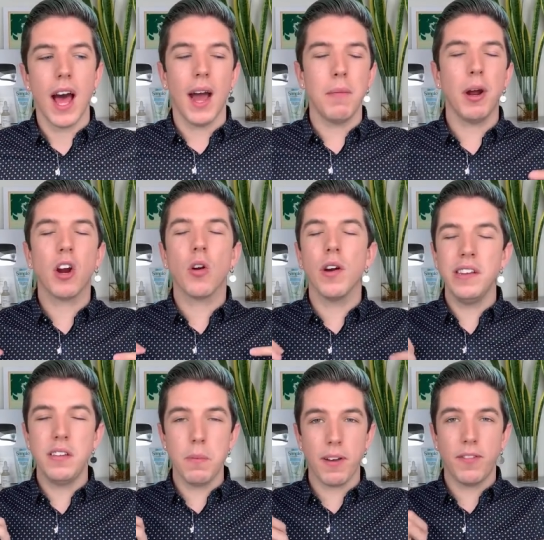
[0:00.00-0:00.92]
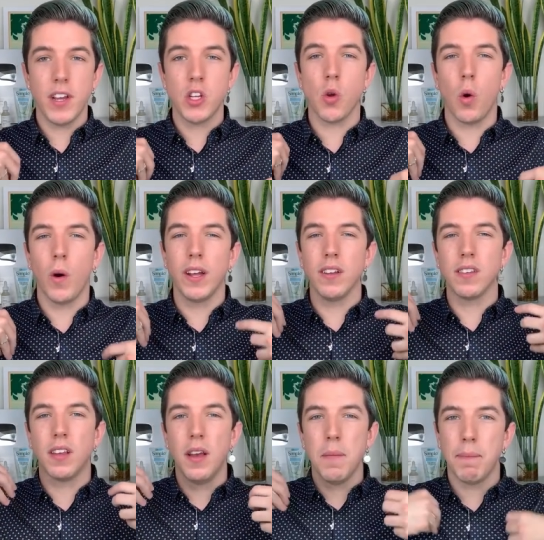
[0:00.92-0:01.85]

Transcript: I'm not crazy about facial oils